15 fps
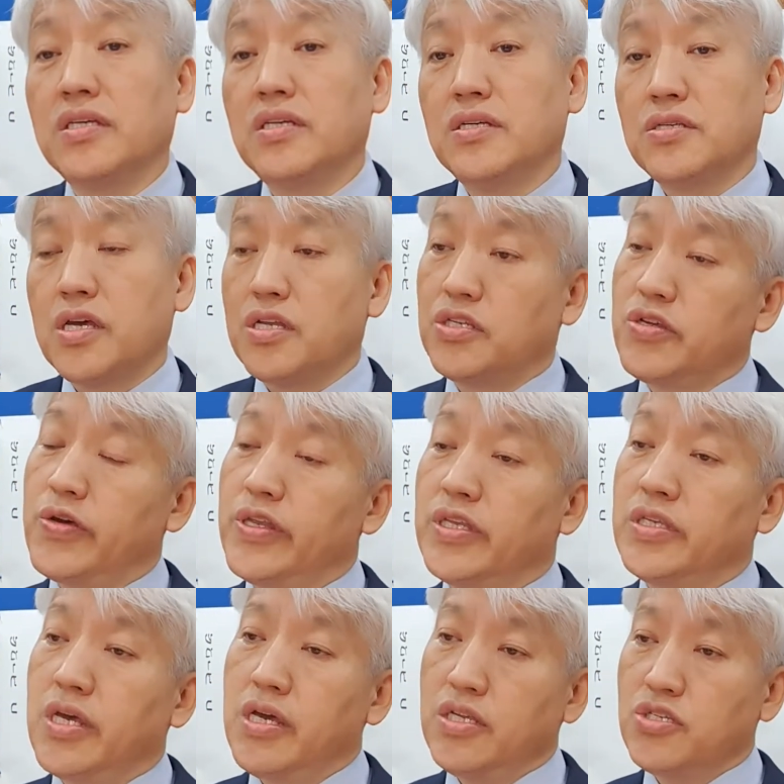So
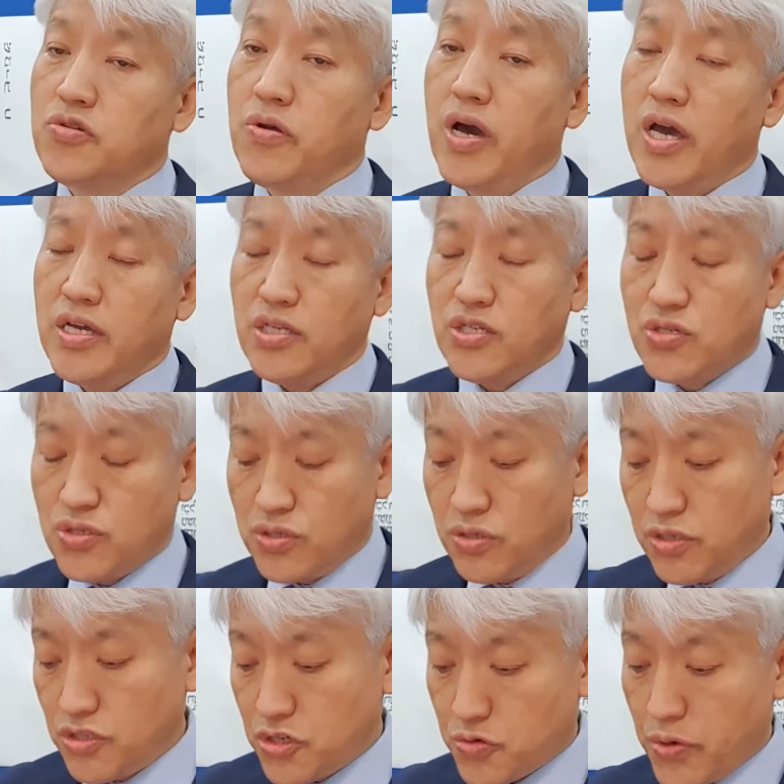they trying
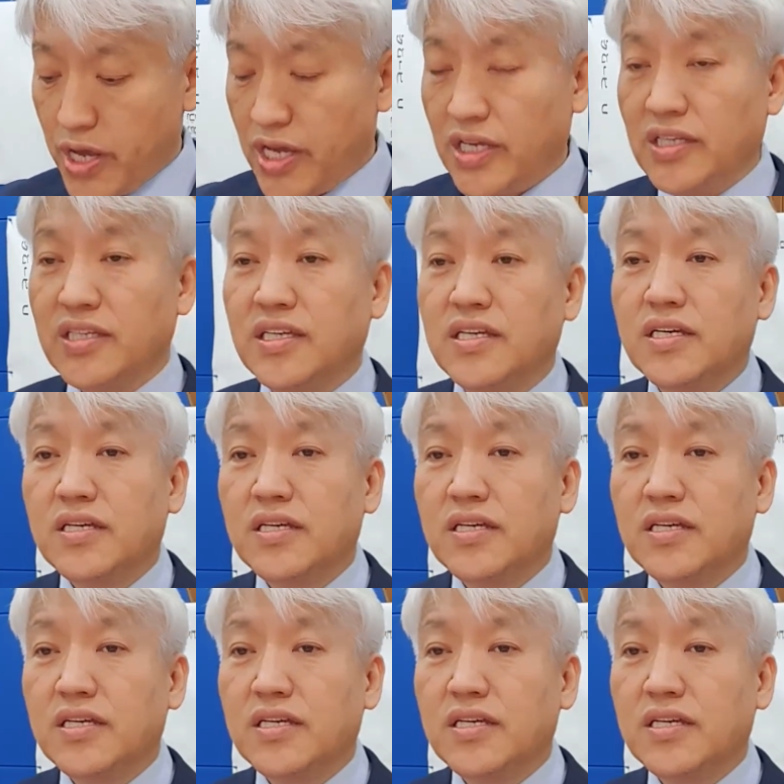to train,